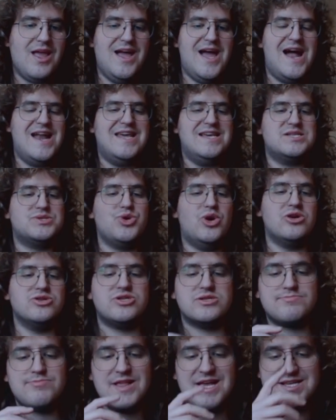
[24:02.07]
And it sort of
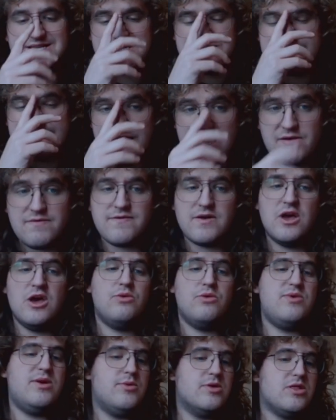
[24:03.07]
just plays itself.
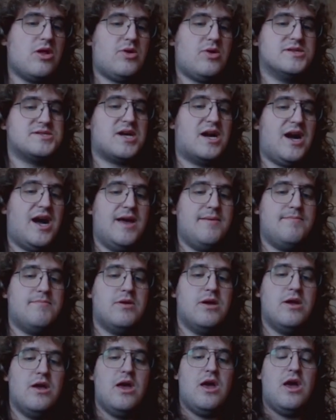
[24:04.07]
We were low on time.
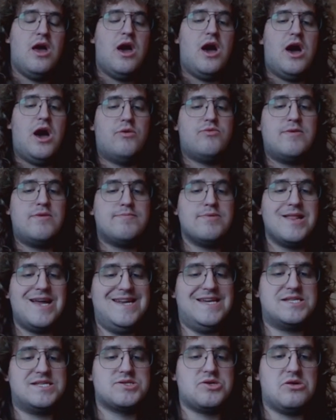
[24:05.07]
We played
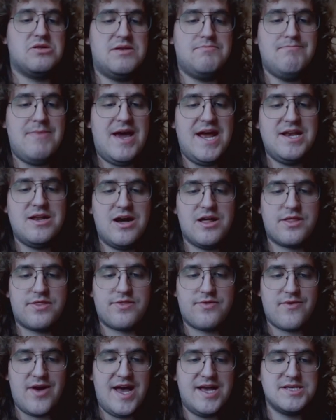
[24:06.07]
it solid, made our
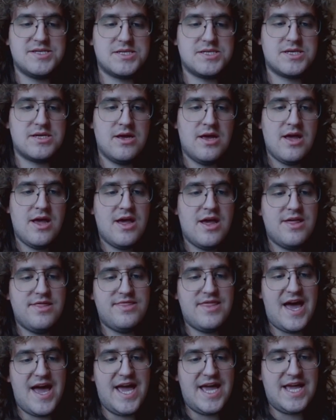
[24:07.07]
threats.
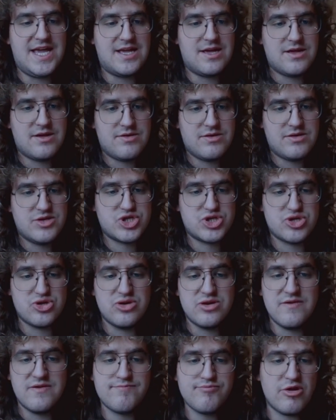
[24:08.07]
They
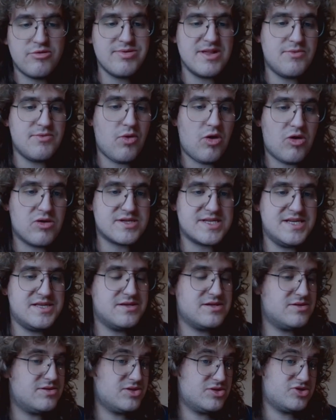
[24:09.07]
should have probably walked
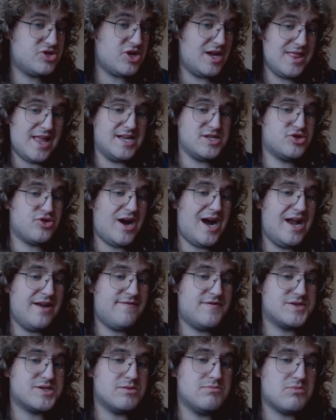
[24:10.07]
in, tried
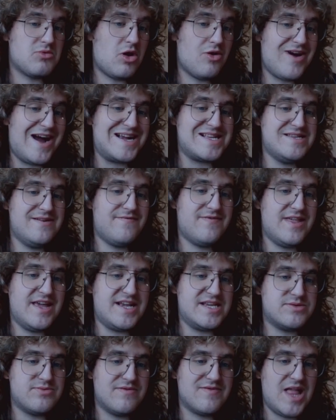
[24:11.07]
for some more active
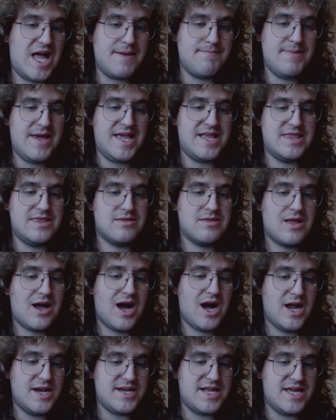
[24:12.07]
things with like pin
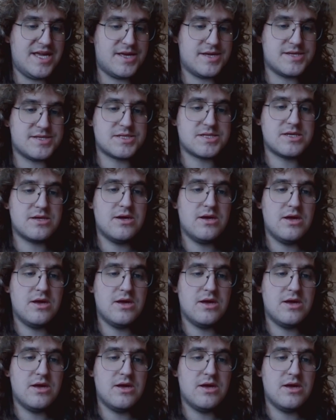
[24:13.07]
ideas.